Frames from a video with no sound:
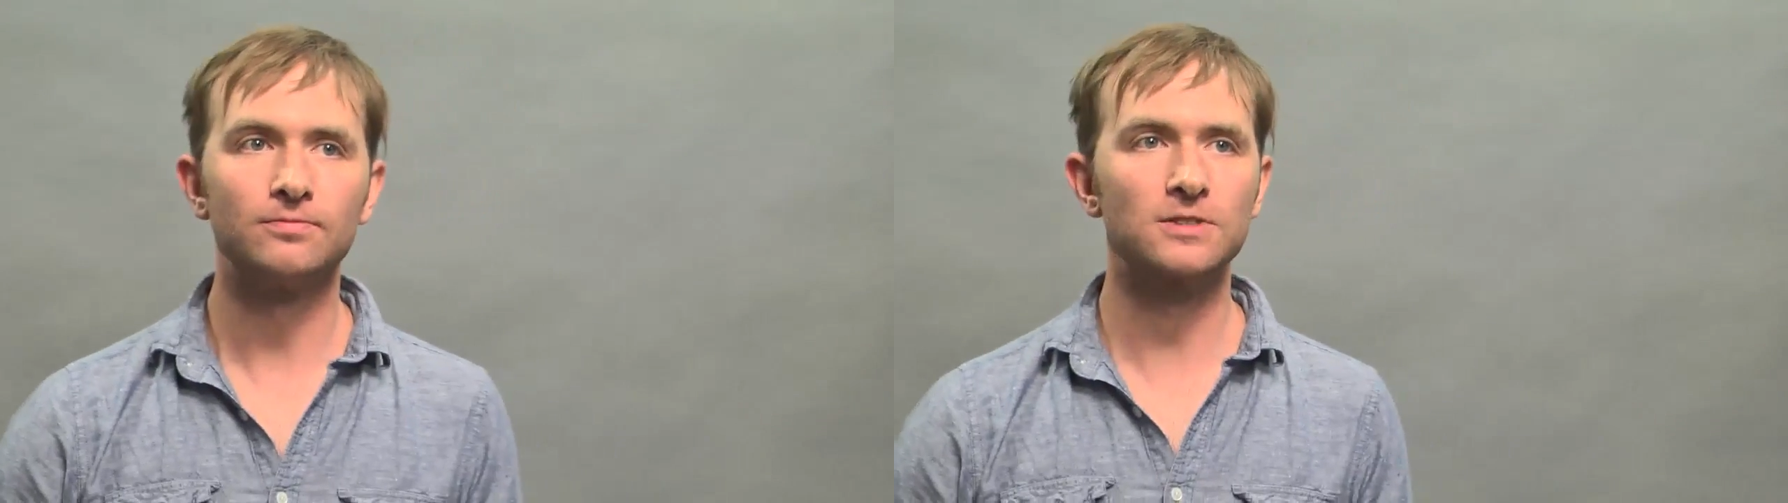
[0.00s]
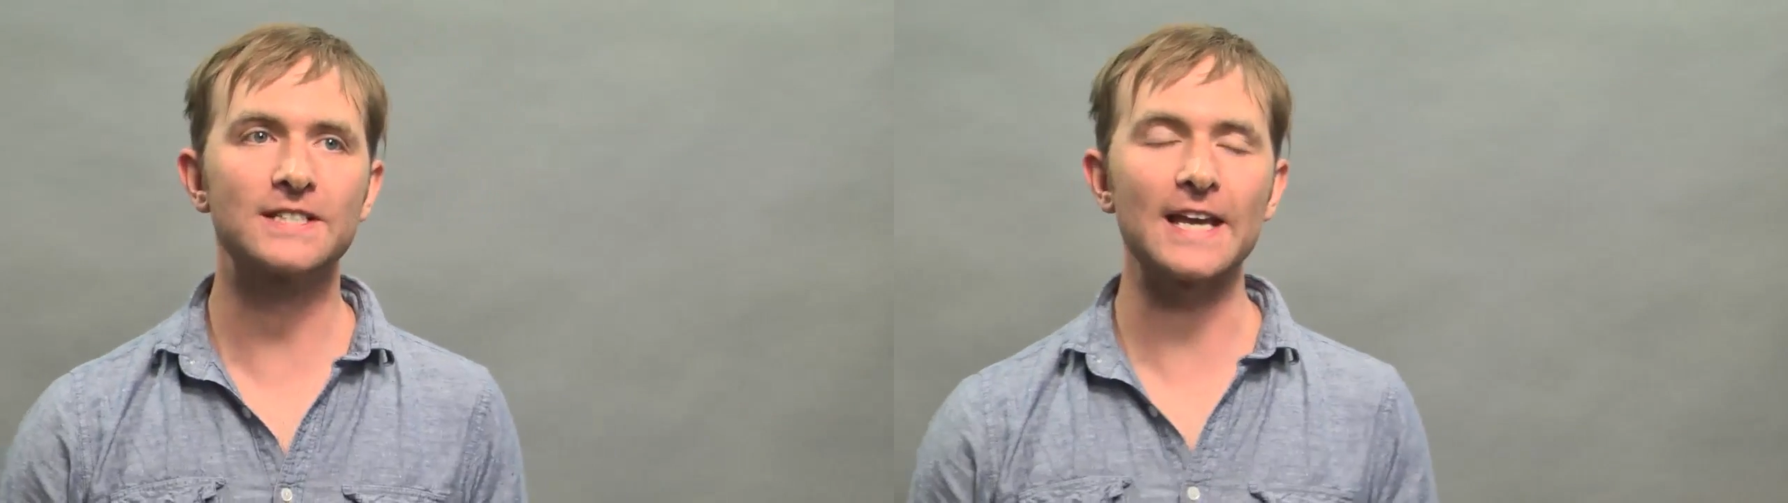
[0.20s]

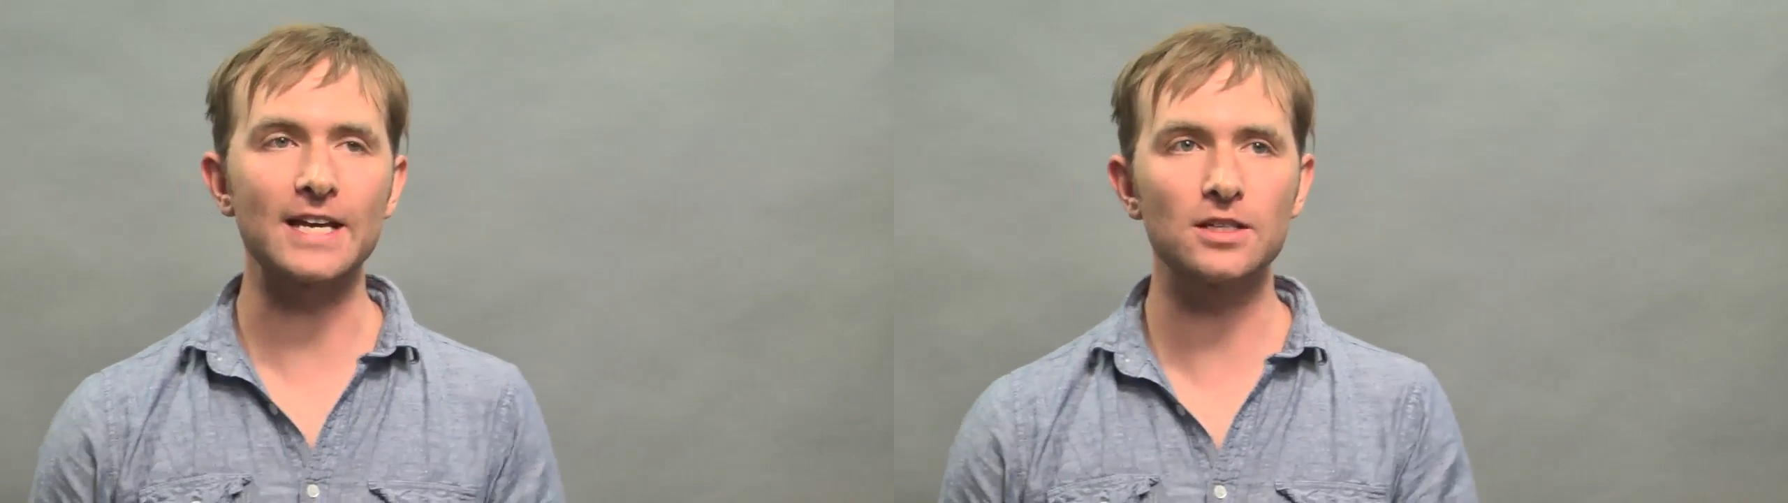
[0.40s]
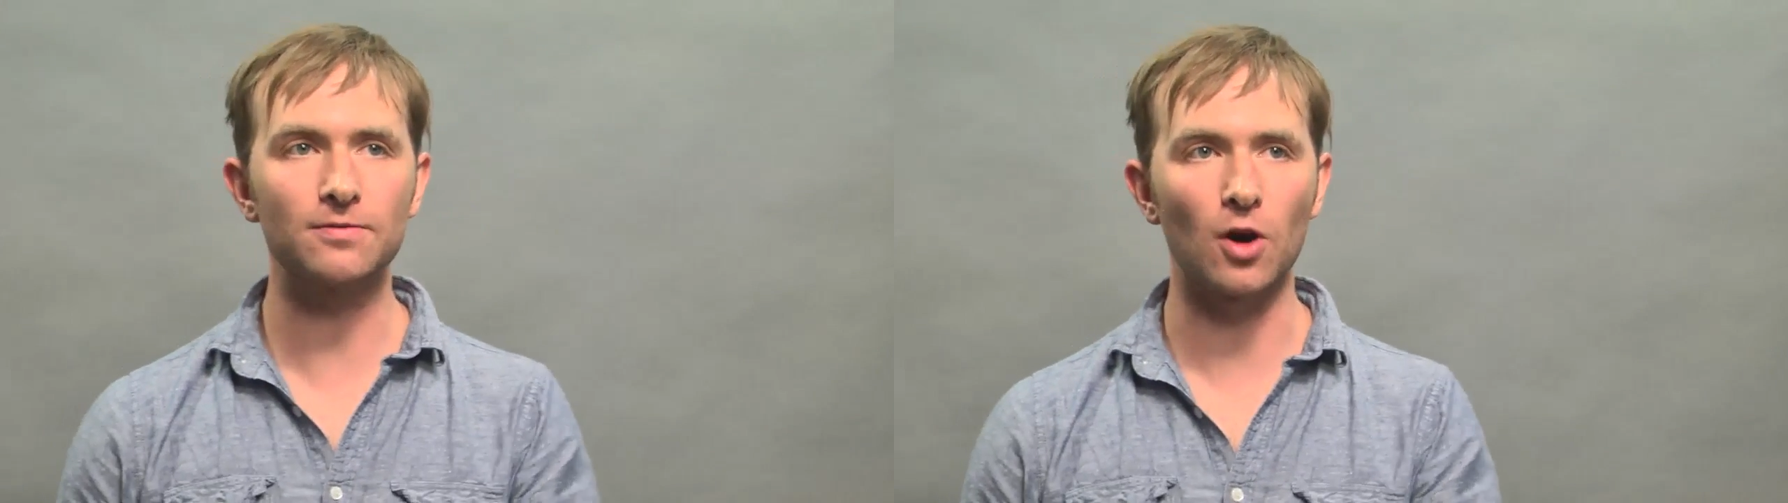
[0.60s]

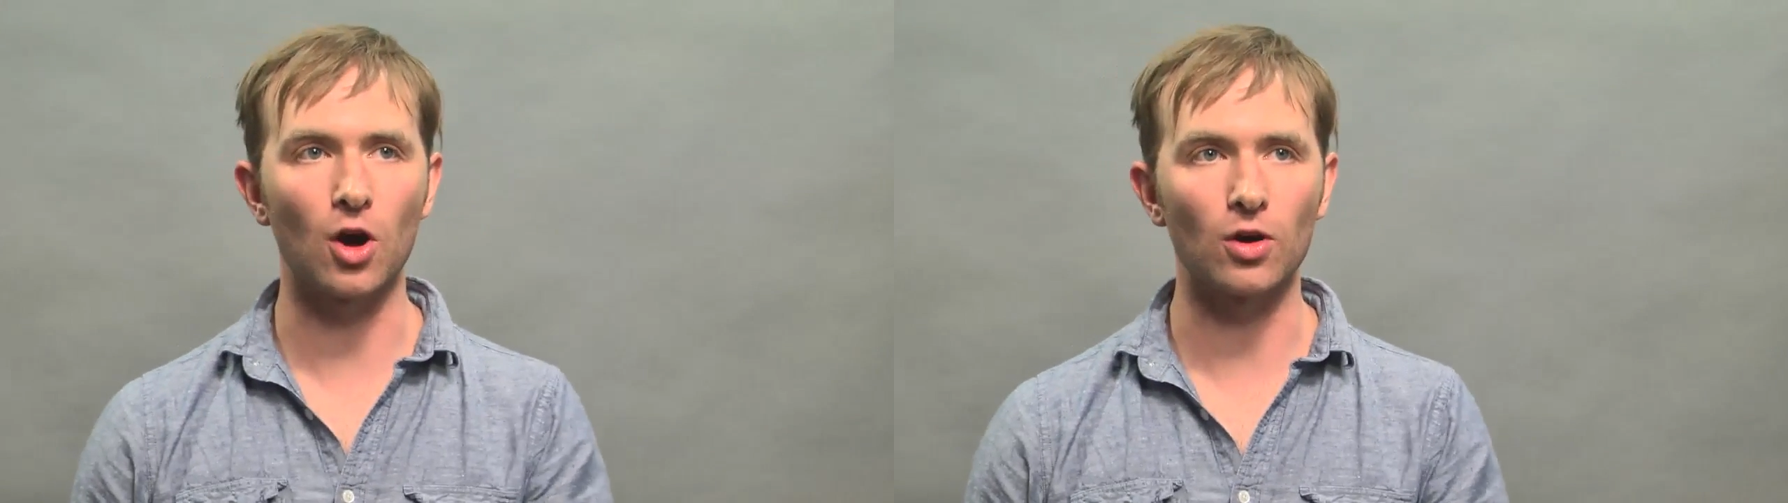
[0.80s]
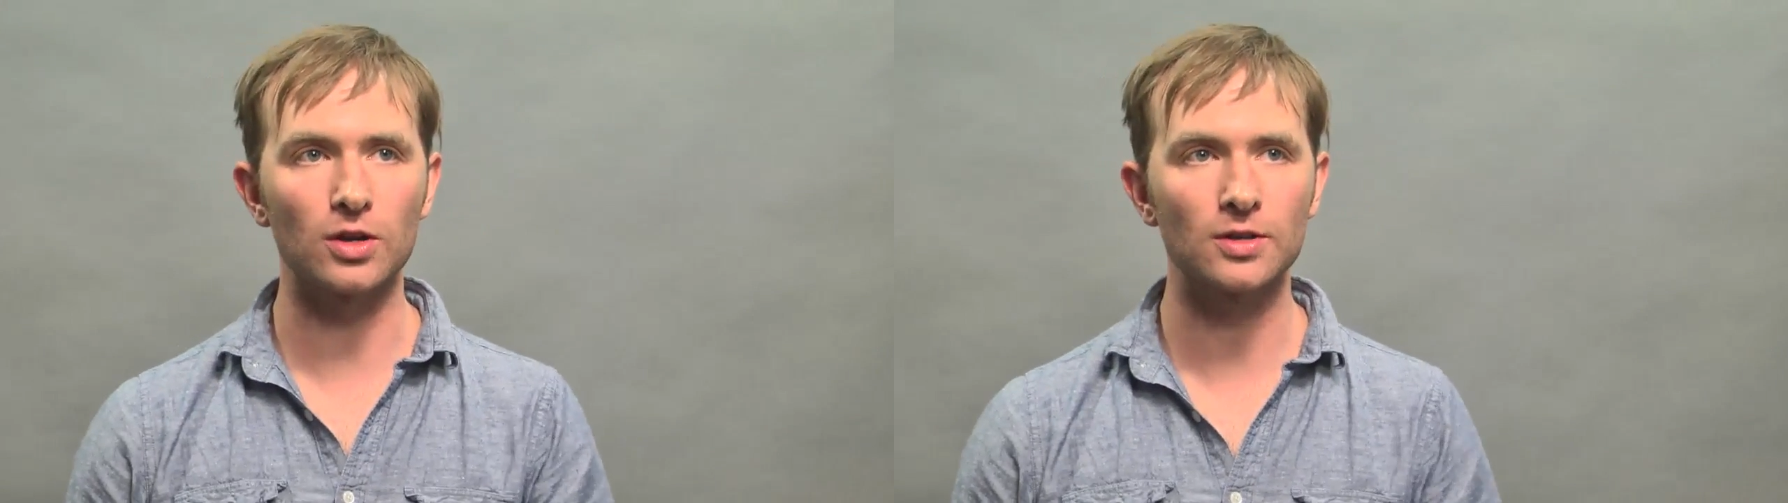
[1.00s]
Second of
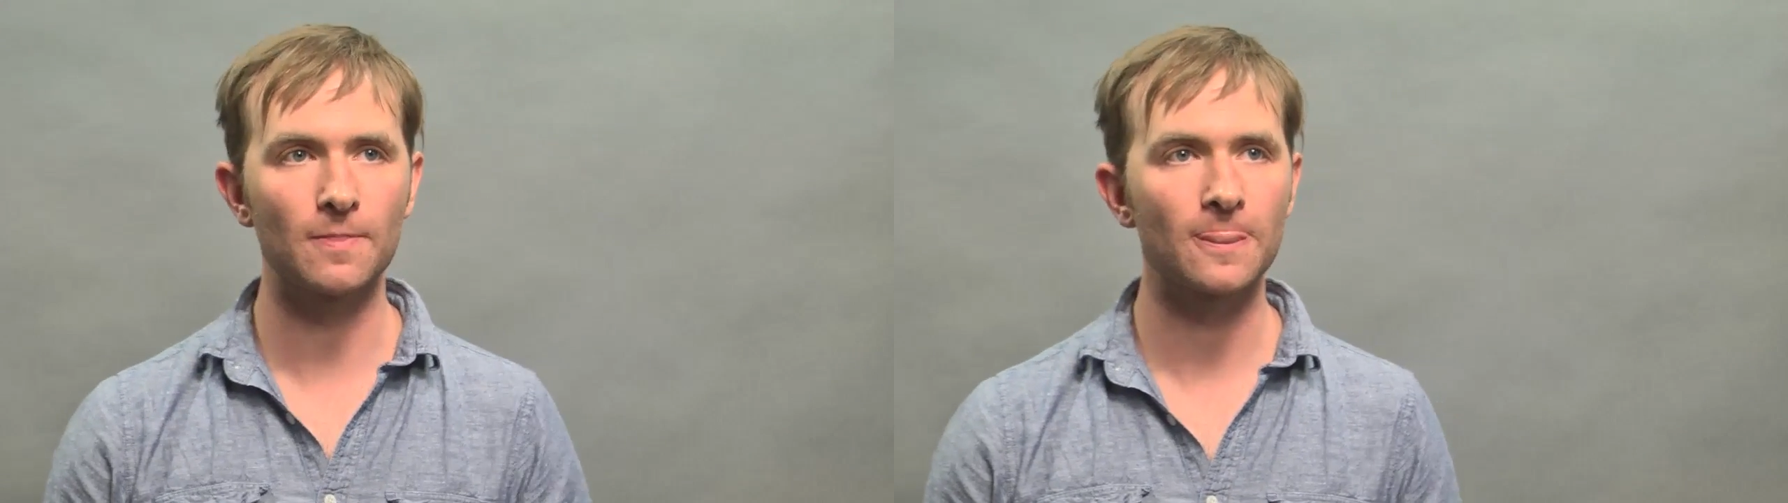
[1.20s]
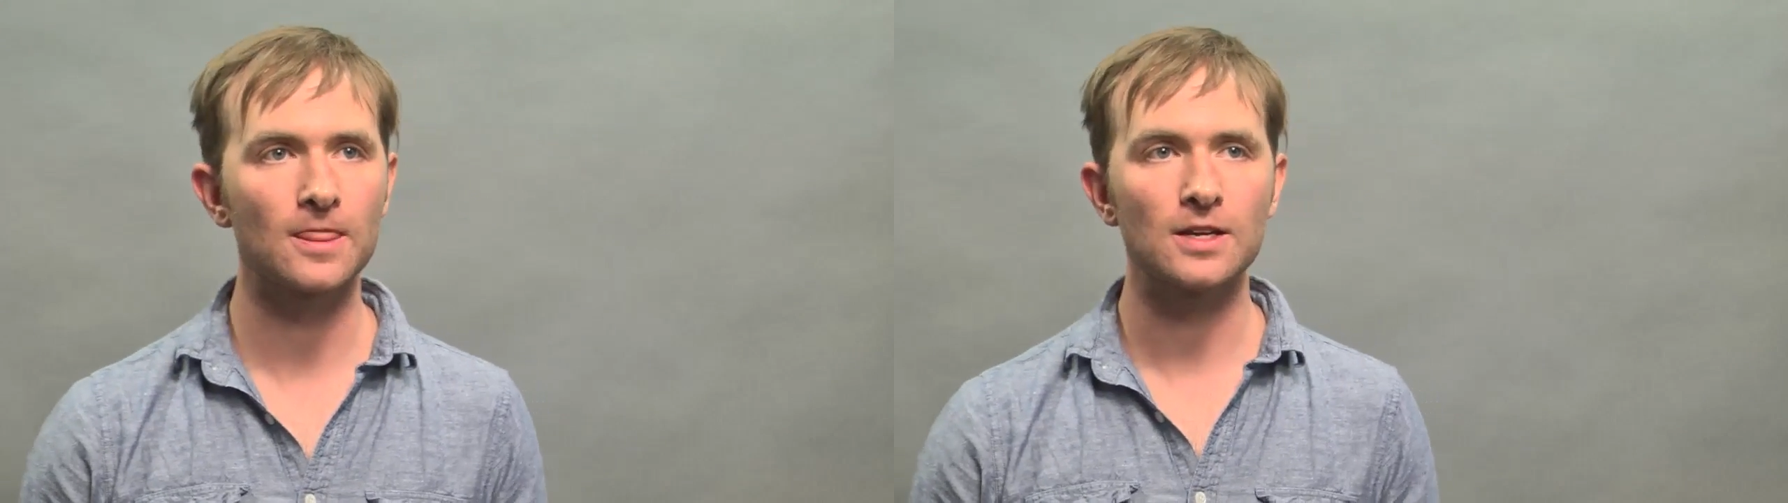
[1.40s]

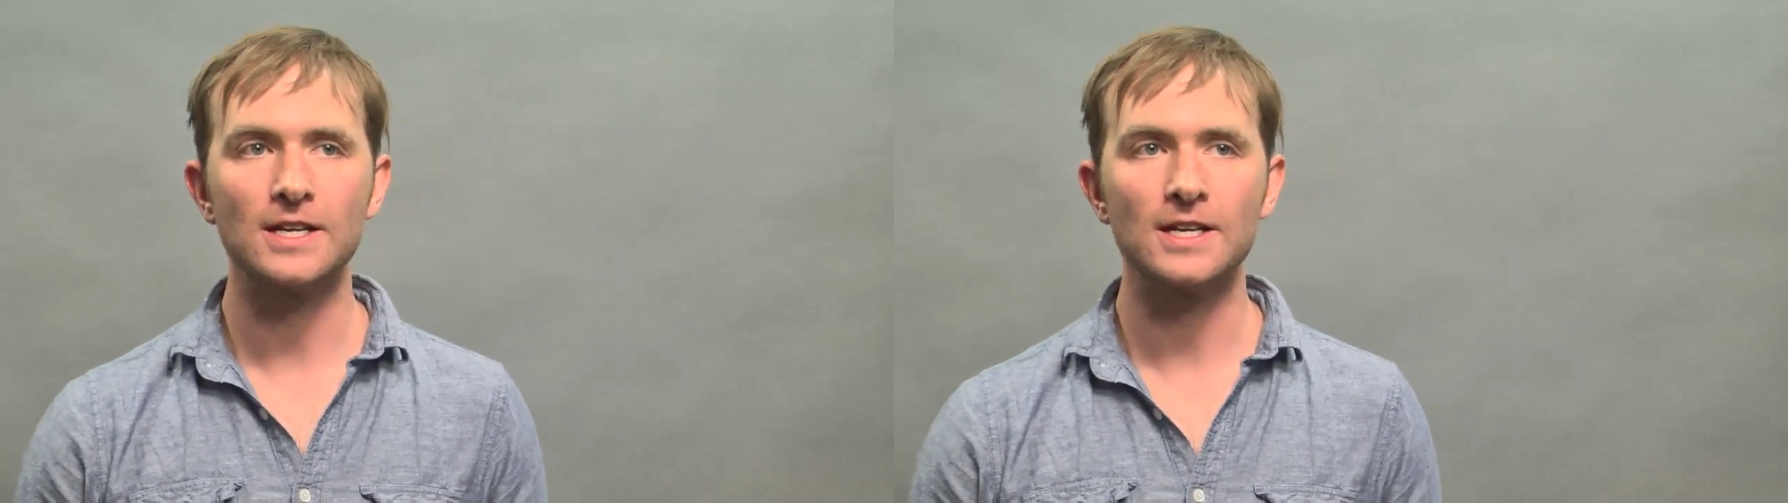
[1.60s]
all,